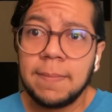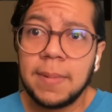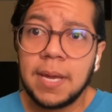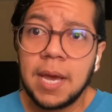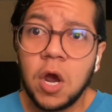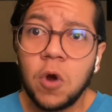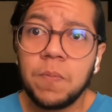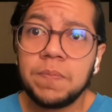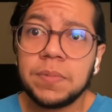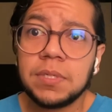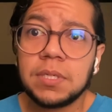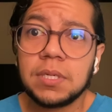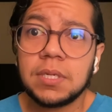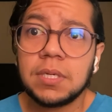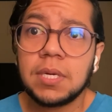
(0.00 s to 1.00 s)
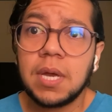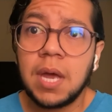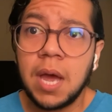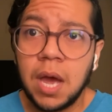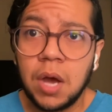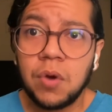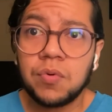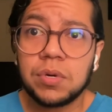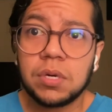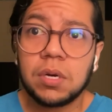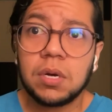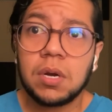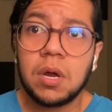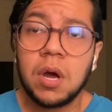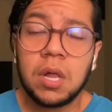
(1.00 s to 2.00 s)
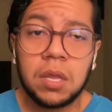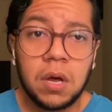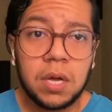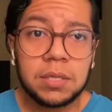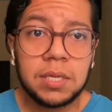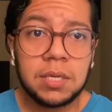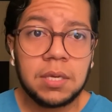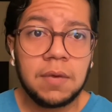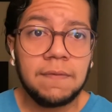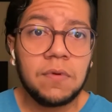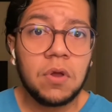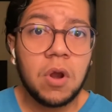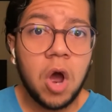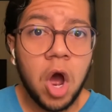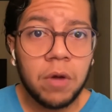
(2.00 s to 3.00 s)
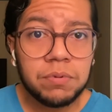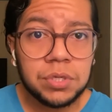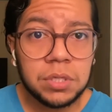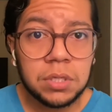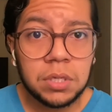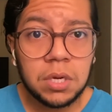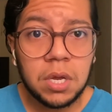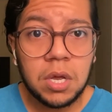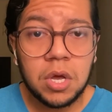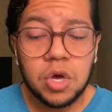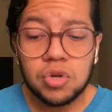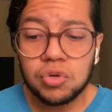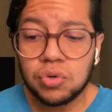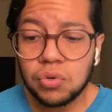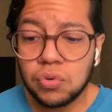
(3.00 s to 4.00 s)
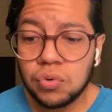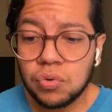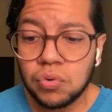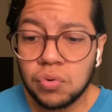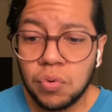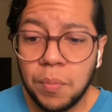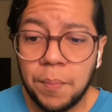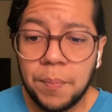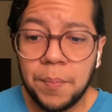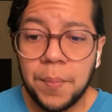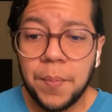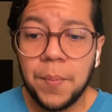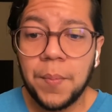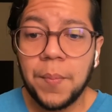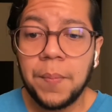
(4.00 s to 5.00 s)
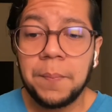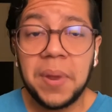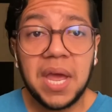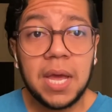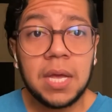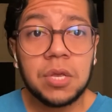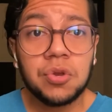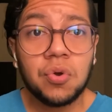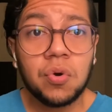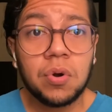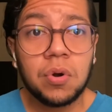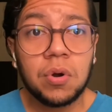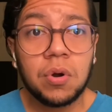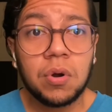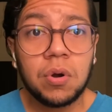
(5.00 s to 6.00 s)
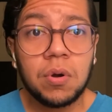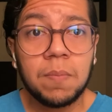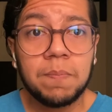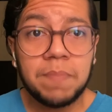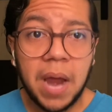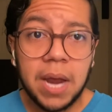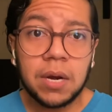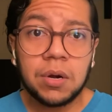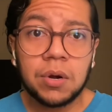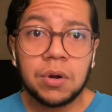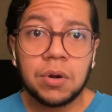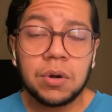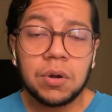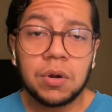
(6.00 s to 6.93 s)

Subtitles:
helped out a lot. They give you an option to pay your packer